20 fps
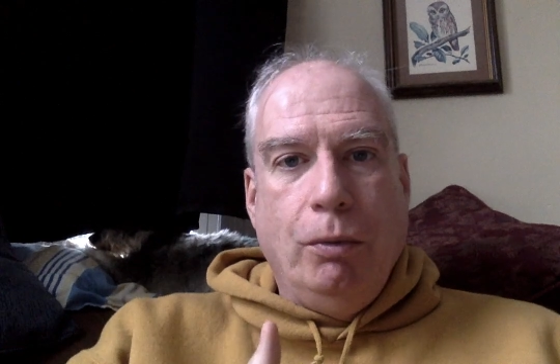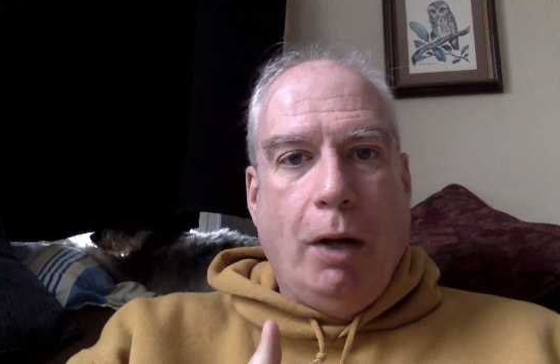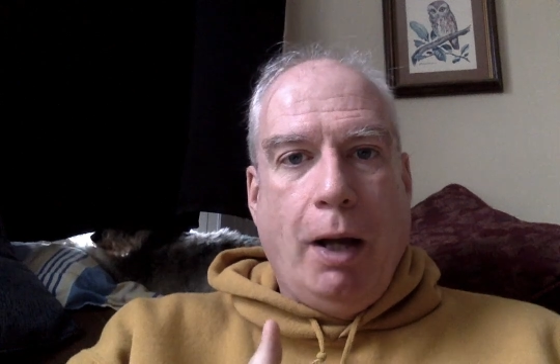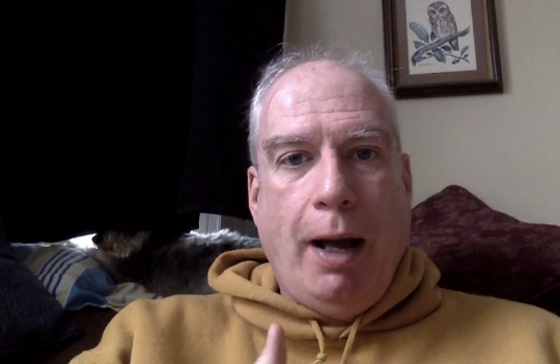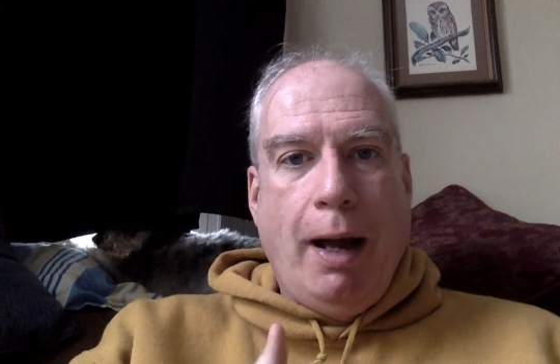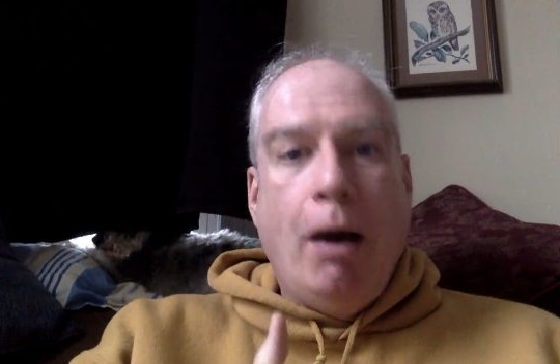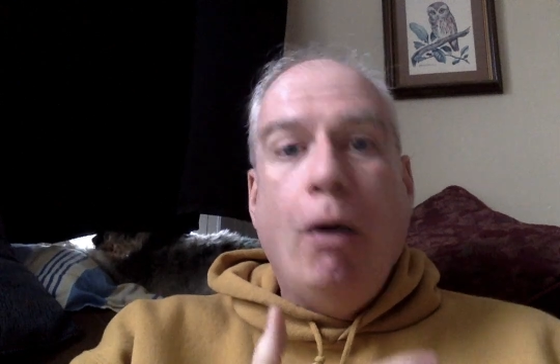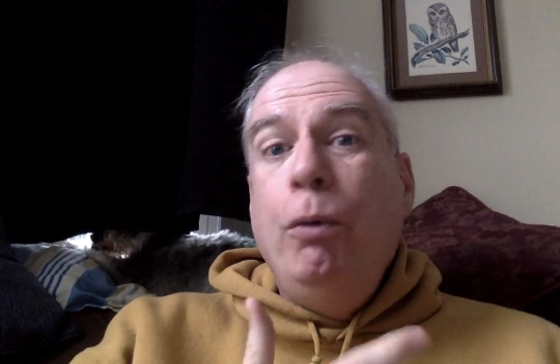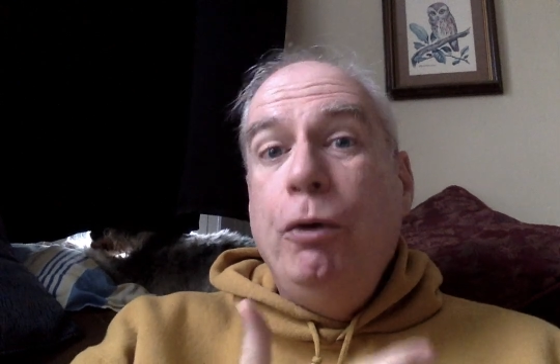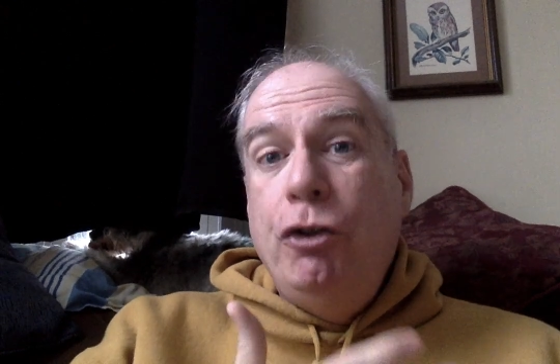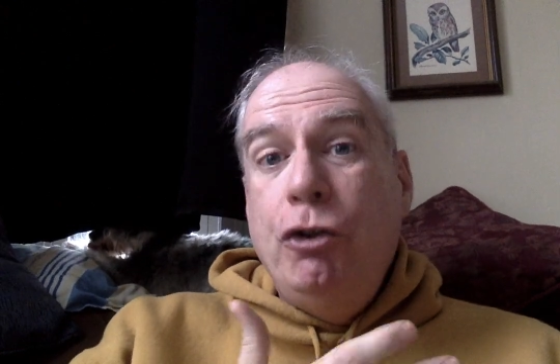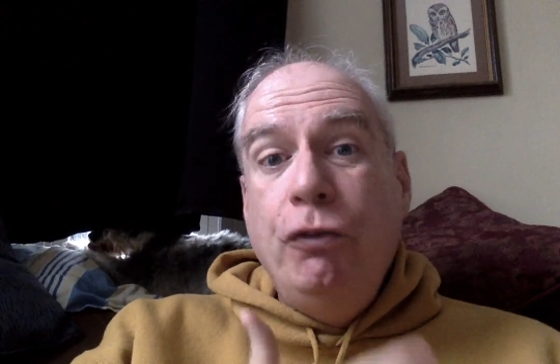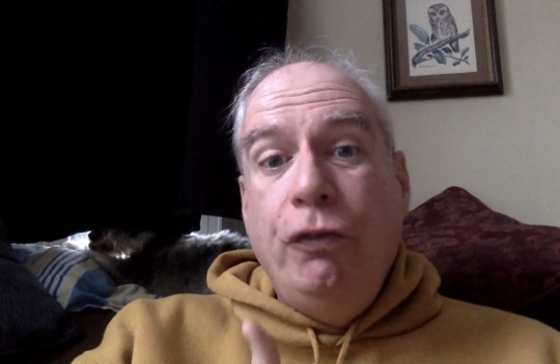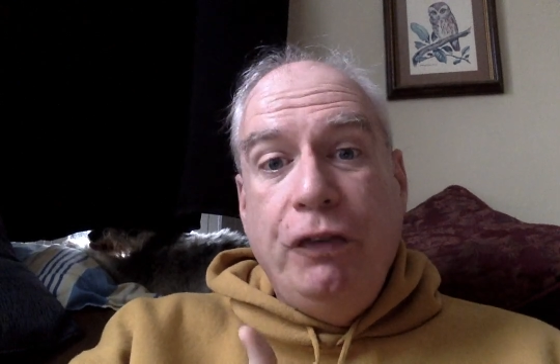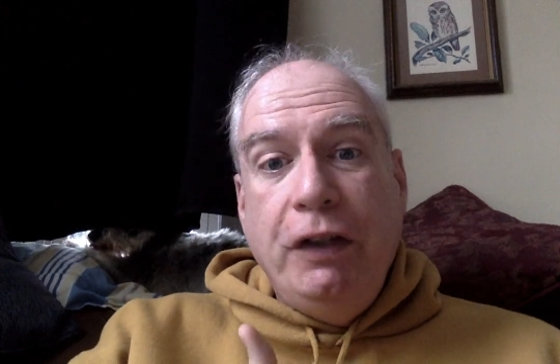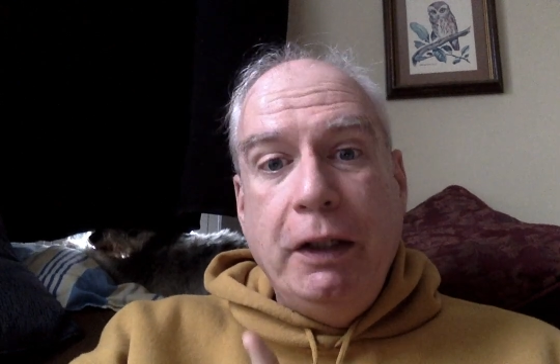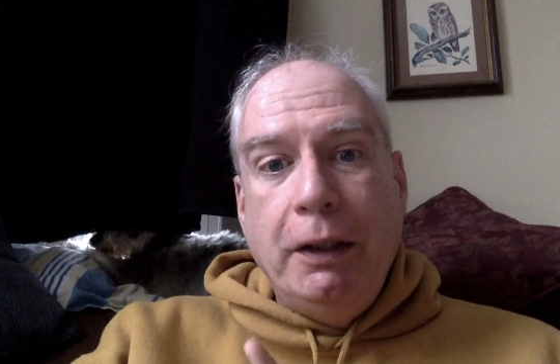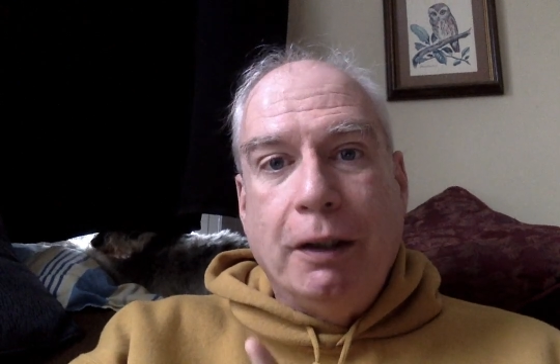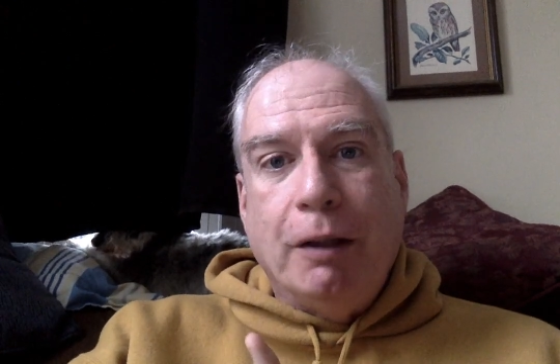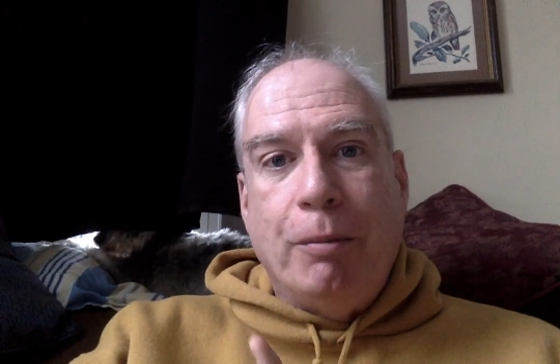How would you
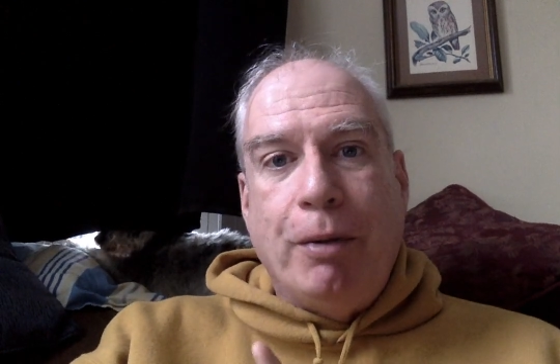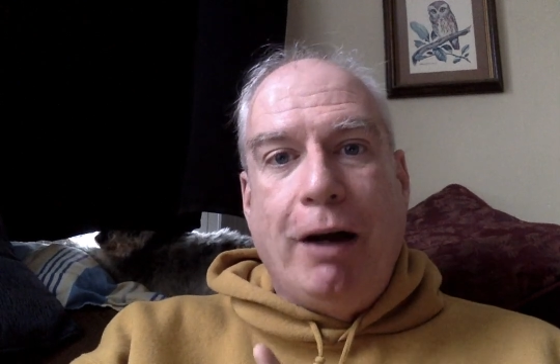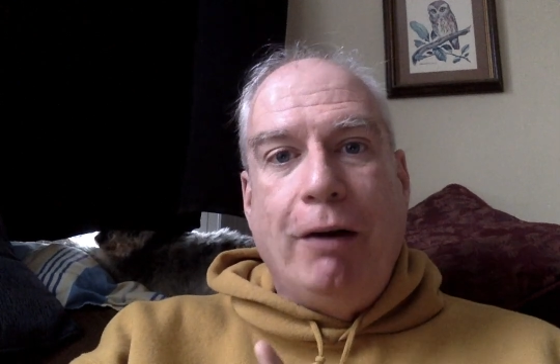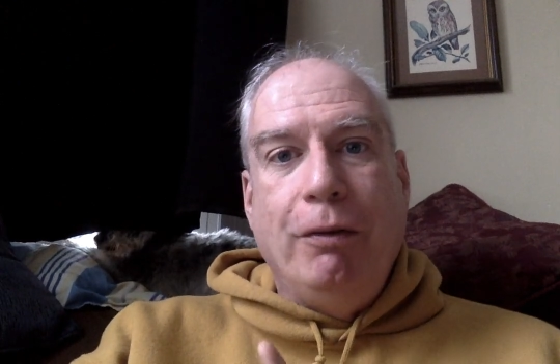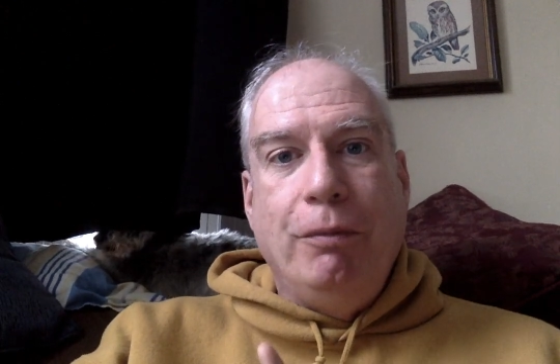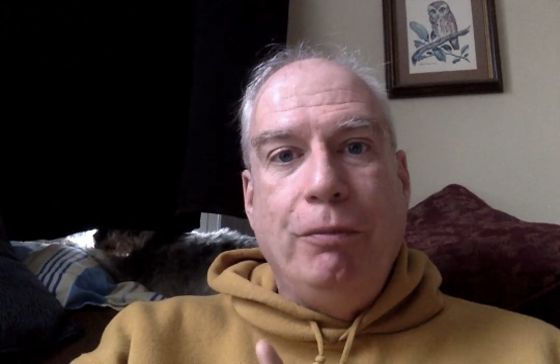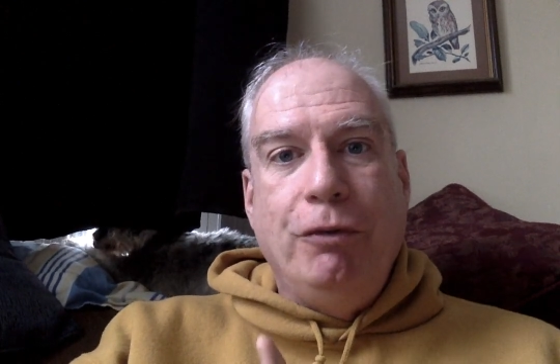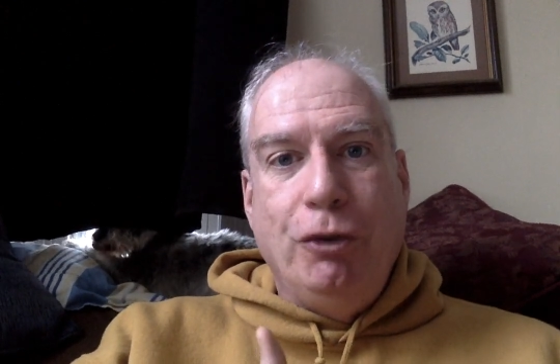feel about